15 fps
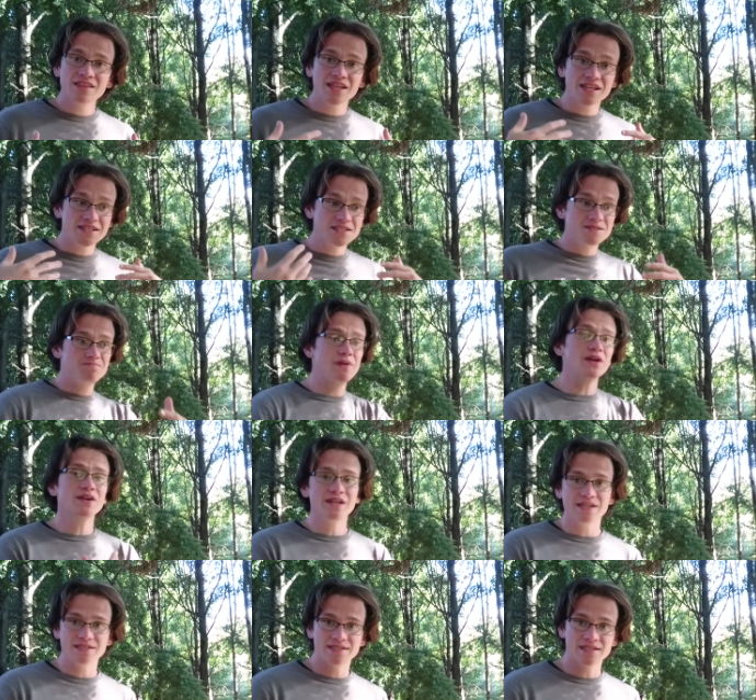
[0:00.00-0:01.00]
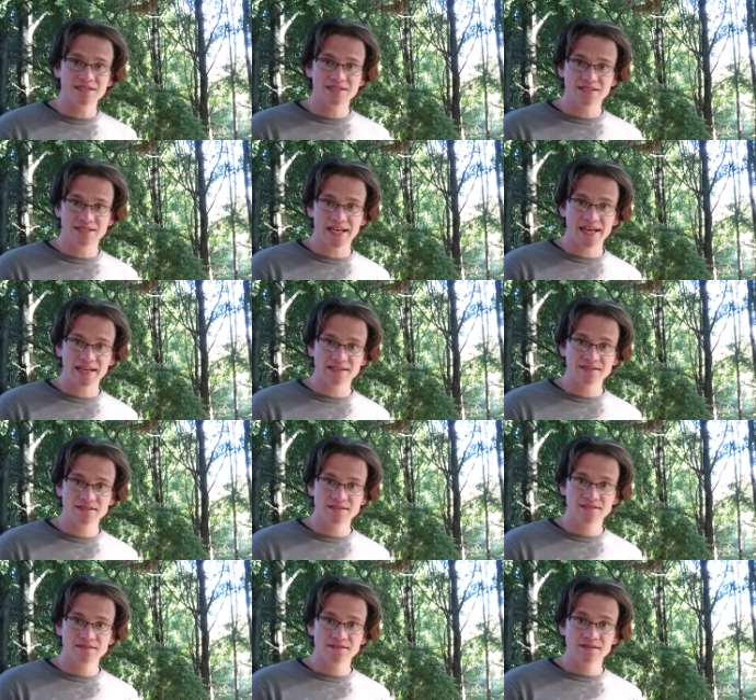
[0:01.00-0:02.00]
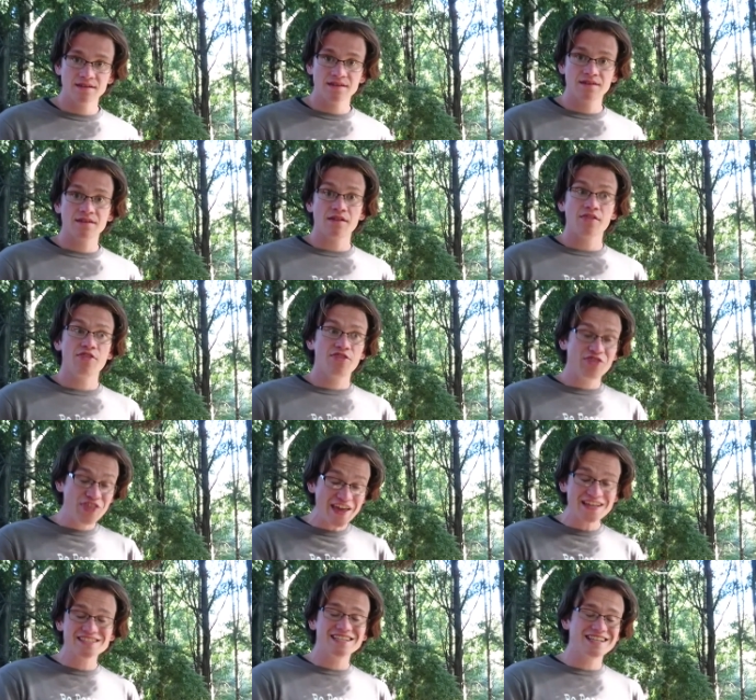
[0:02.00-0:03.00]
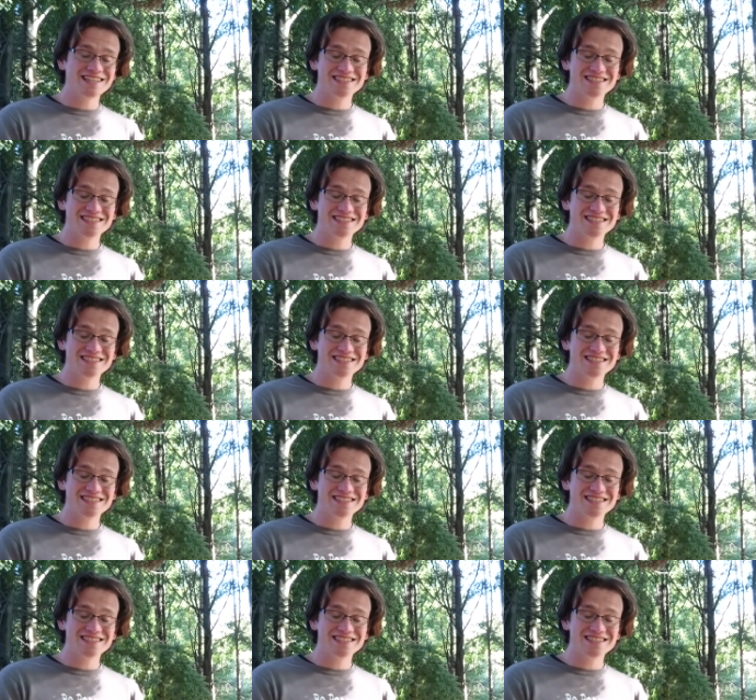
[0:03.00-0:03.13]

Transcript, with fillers: that experiences things thinks it